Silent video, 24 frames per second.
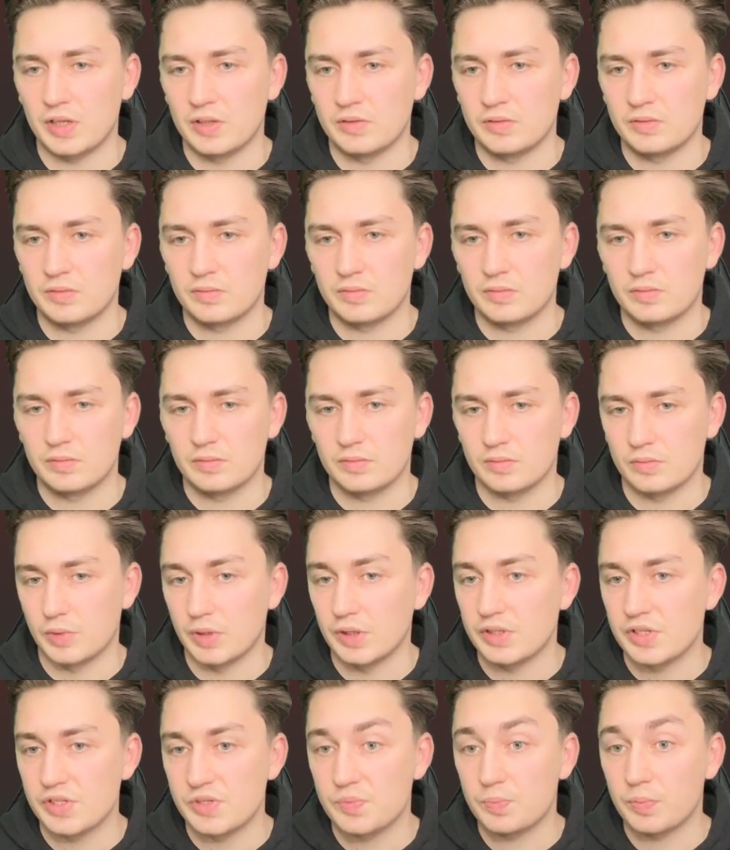And
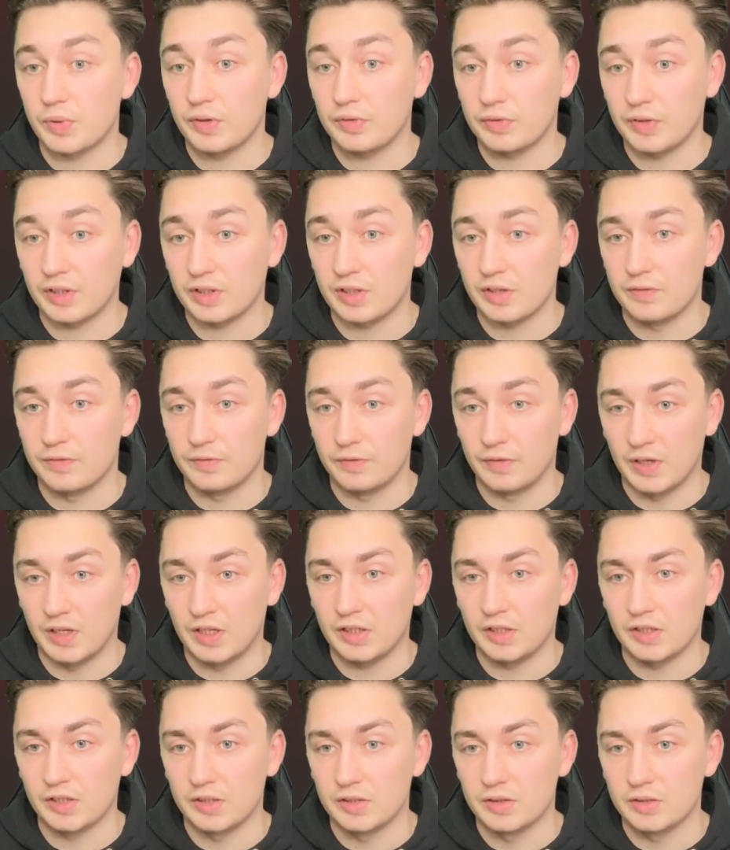well, that's perfectly
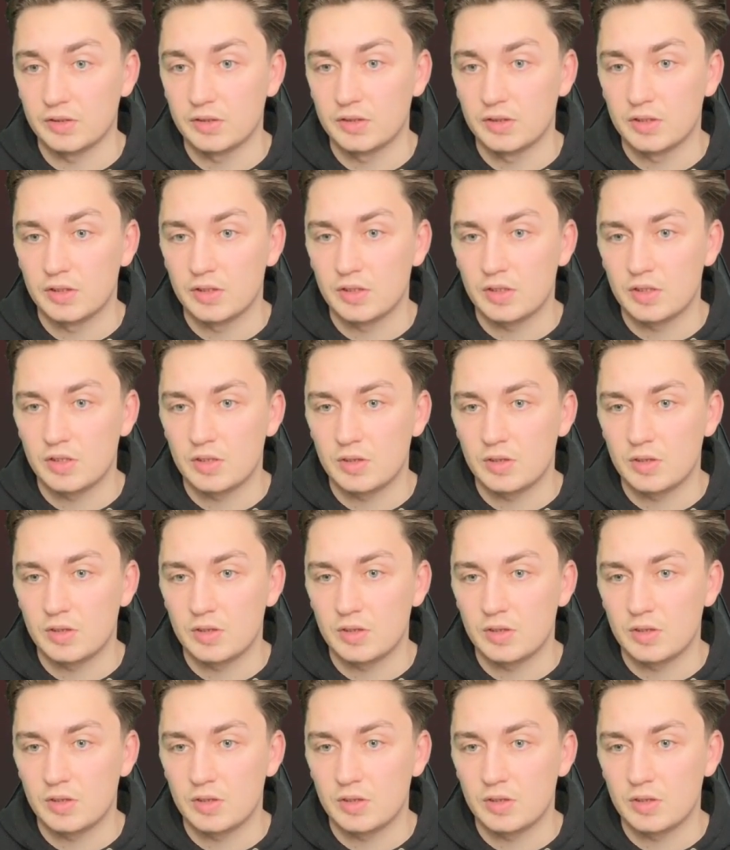fine